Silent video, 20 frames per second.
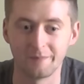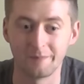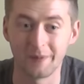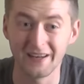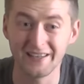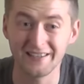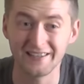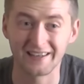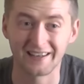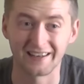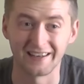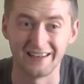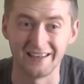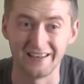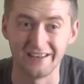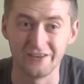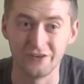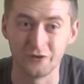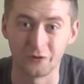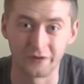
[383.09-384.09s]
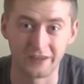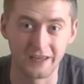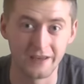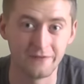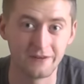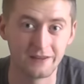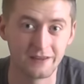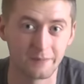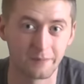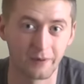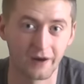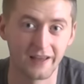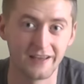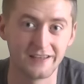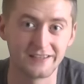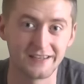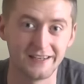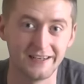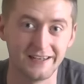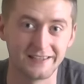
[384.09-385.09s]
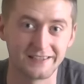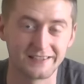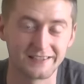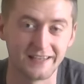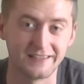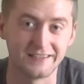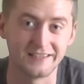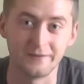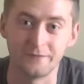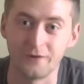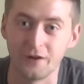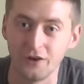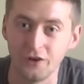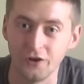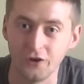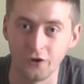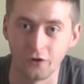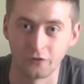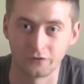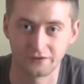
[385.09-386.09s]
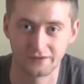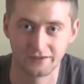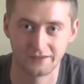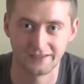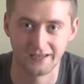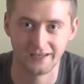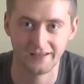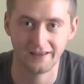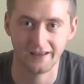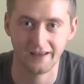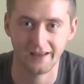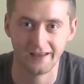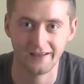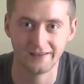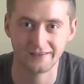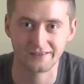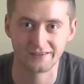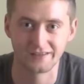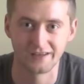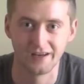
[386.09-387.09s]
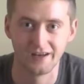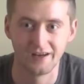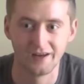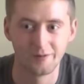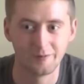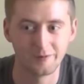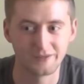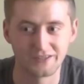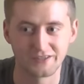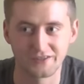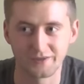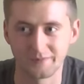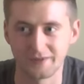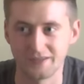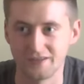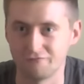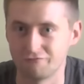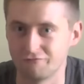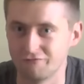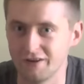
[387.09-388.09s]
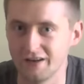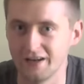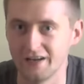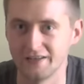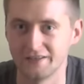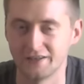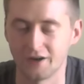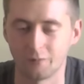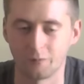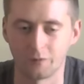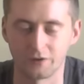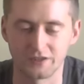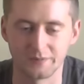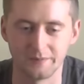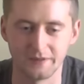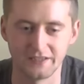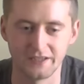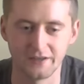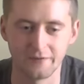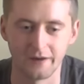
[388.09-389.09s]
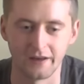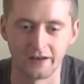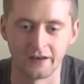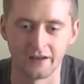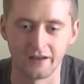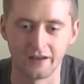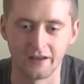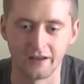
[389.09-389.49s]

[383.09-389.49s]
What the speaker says: Basically, you're giving the players an incentive not to take their hits, which is something you really don't want to be doing,